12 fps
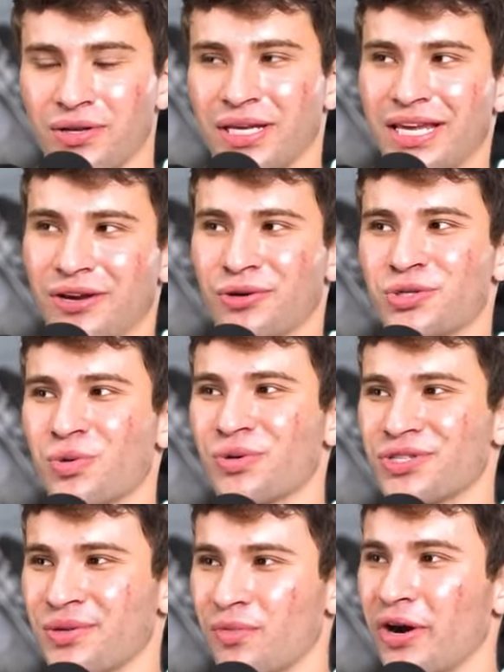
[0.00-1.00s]
geared
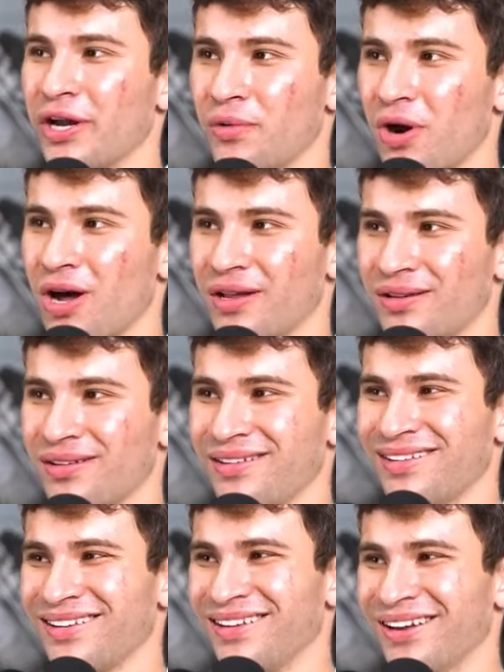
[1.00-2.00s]
towards the brain rot.
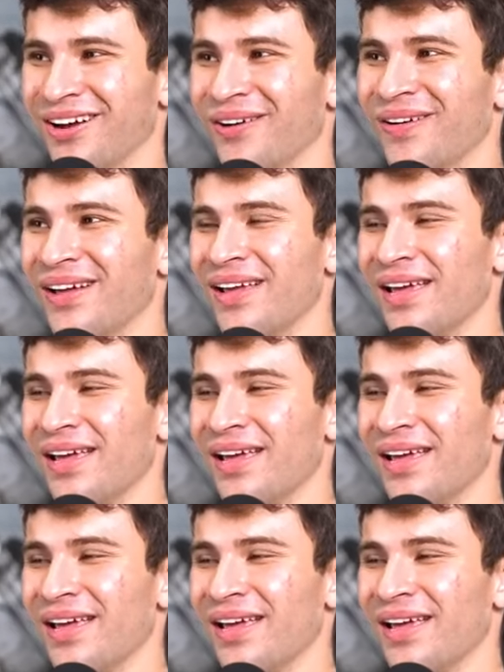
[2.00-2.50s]
You know,